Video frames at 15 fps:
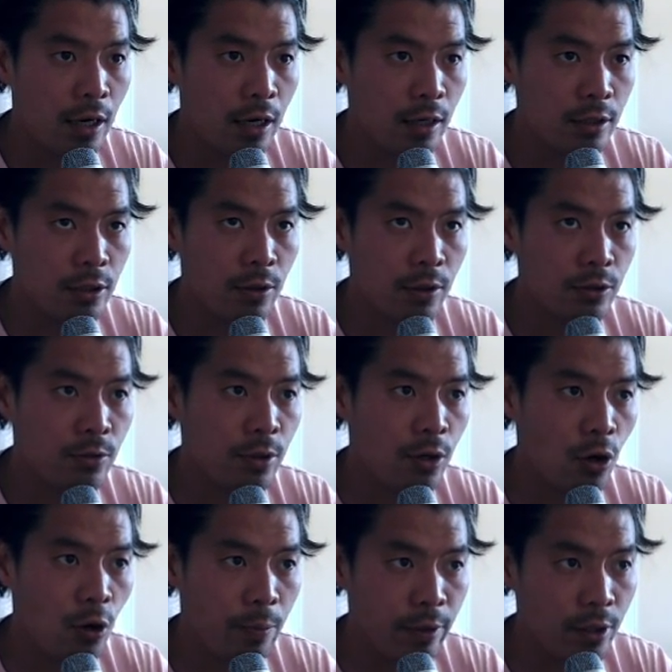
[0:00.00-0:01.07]
So I was really
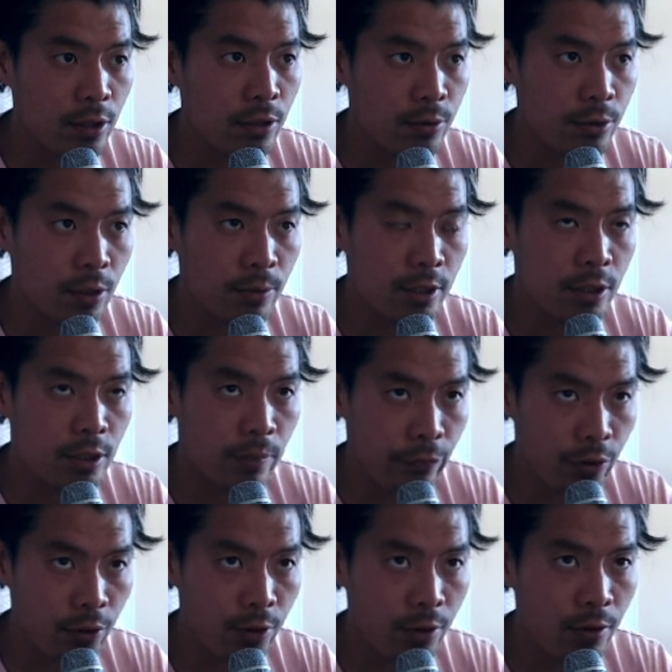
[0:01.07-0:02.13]
hoping that there was going to be
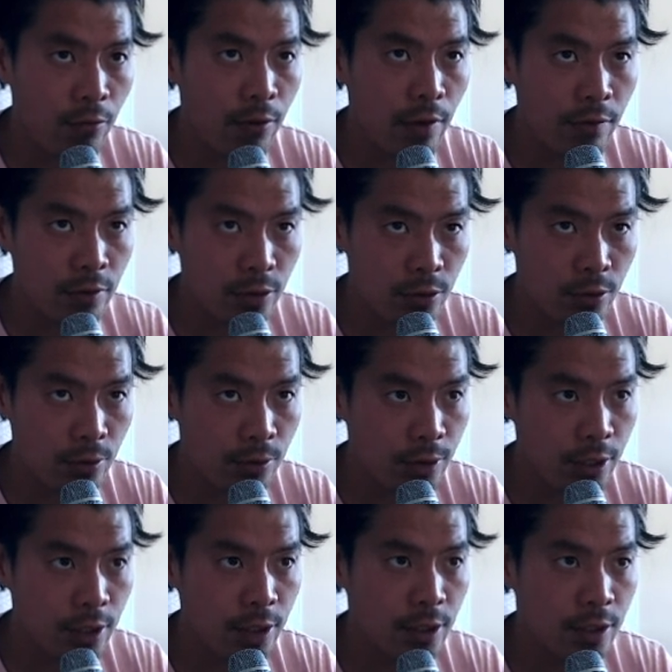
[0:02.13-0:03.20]
something
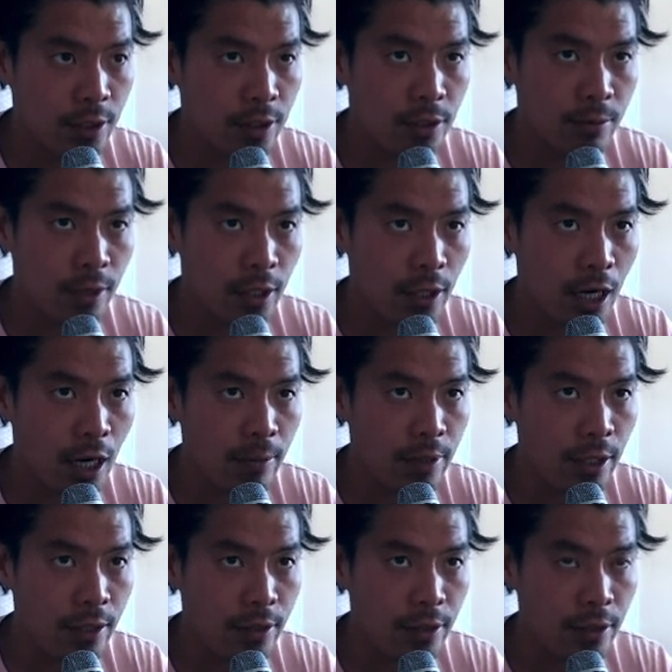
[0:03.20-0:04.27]
revelatory, some kind of
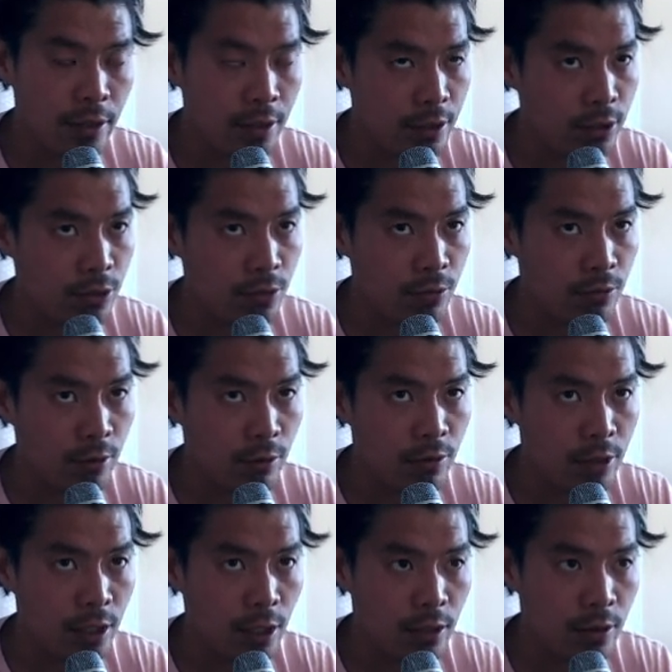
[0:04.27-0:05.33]
commonality in these 2 throws. It's
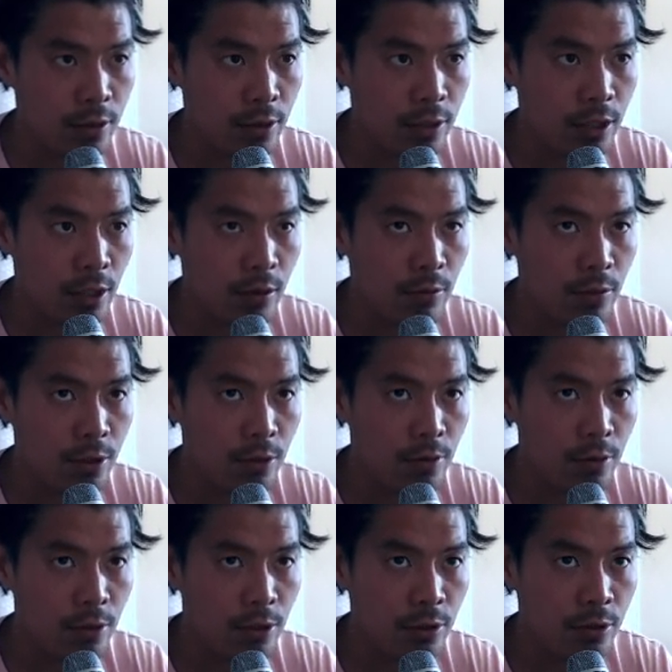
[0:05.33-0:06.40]
kind of hard to tell with
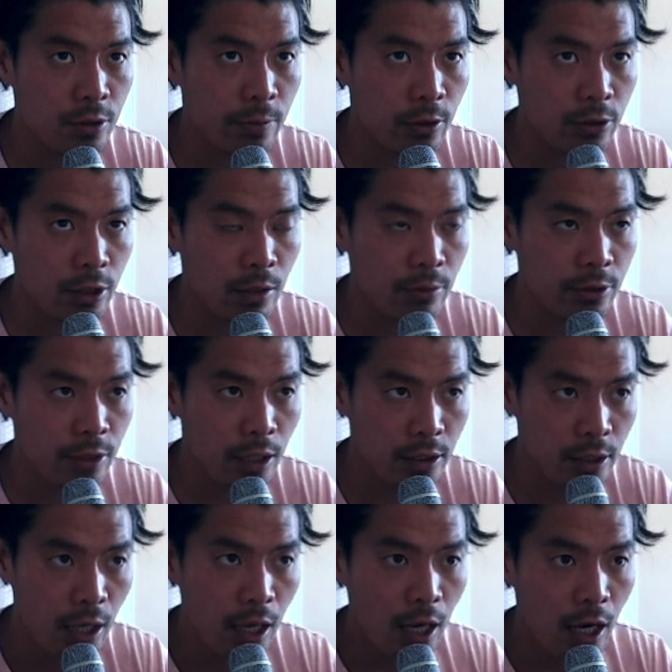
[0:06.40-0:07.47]
only 2, small sample size.
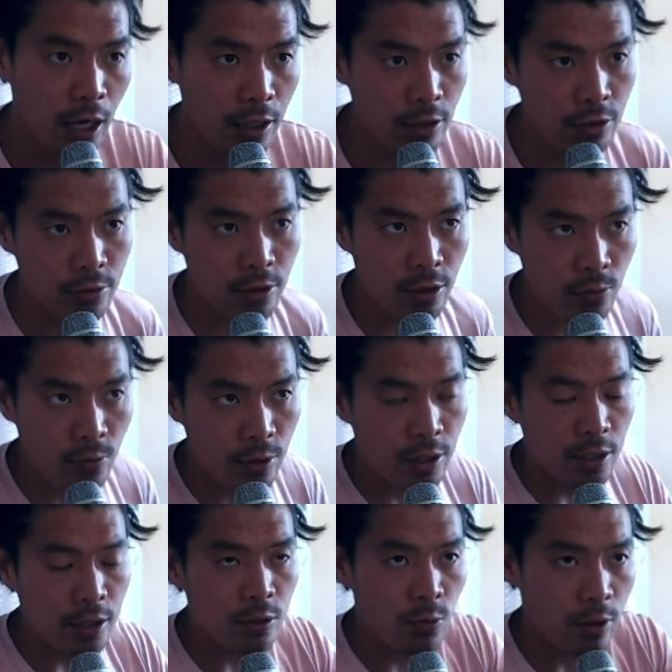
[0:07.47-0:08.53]
I'm going to do another one of
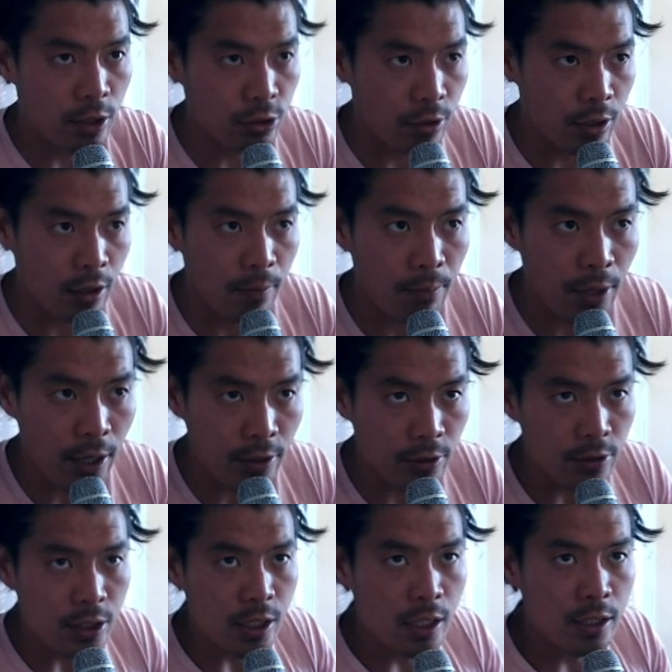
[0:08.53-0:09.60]
these where I try to combine all
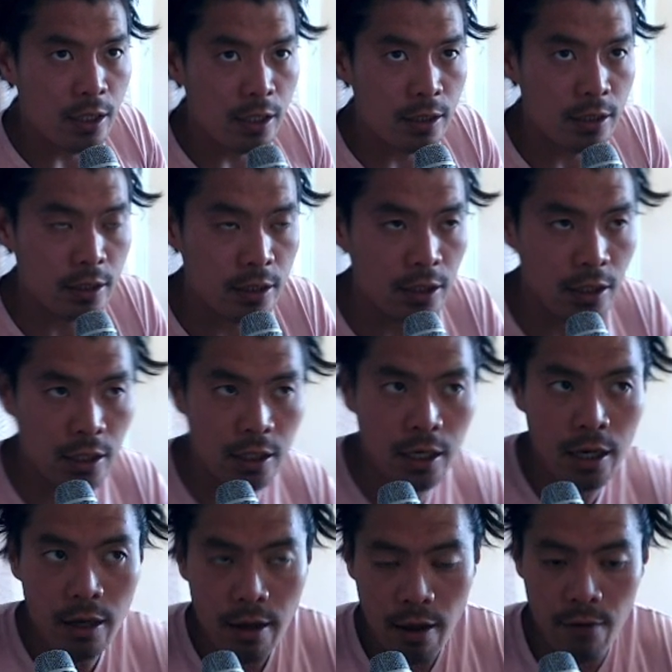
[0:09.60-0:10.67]
these ideas to see
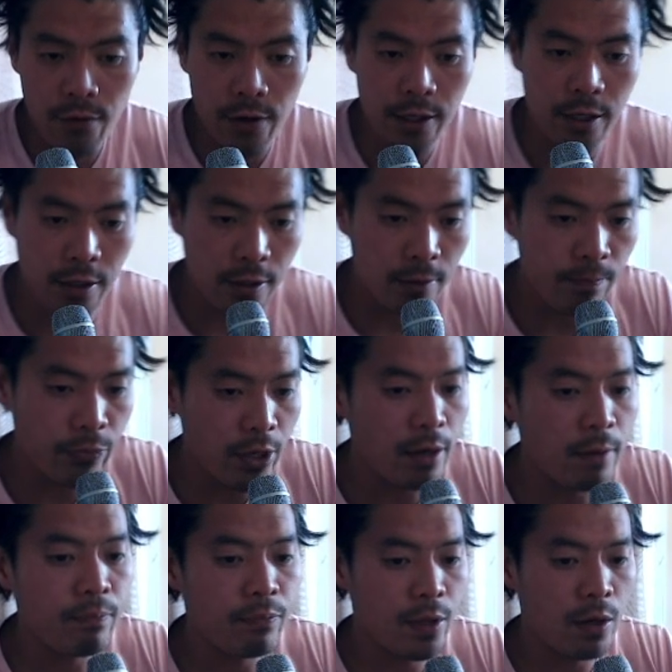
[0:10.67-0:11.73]
if I
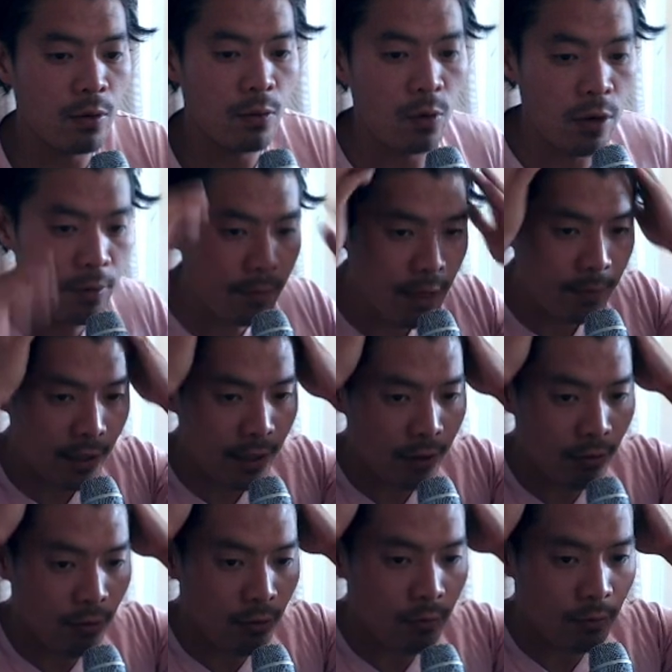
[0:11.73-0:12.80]
can, 1, make my
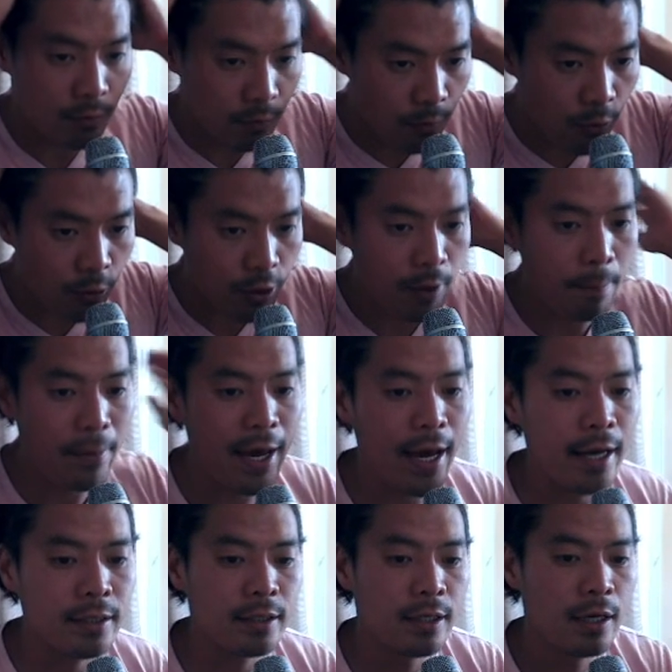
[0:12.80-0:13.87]
throw more
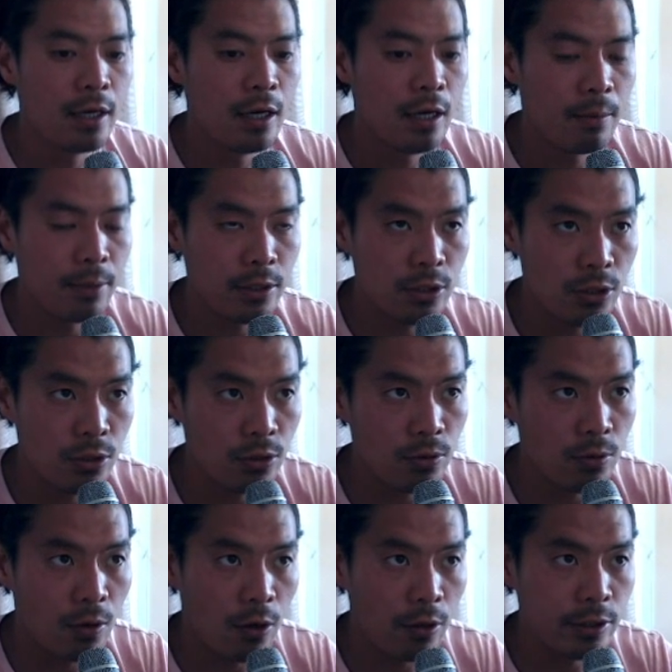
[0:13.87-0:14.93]
compact, but 2,
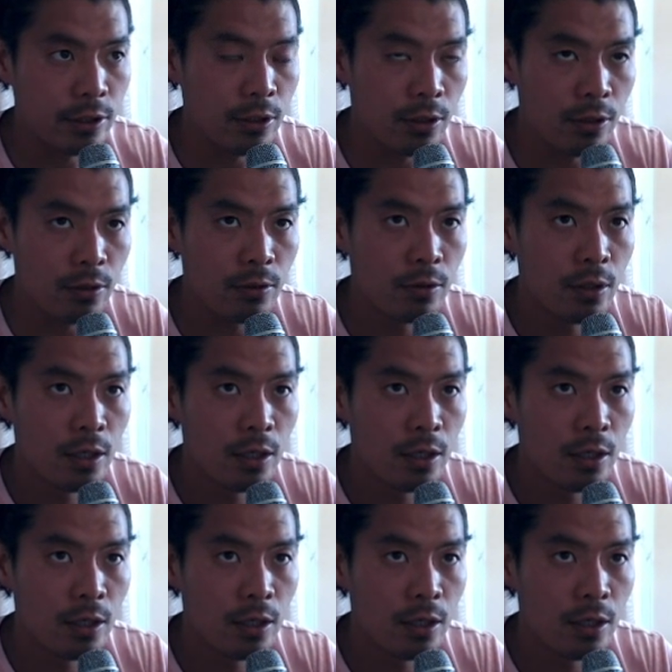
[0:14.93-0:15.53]
also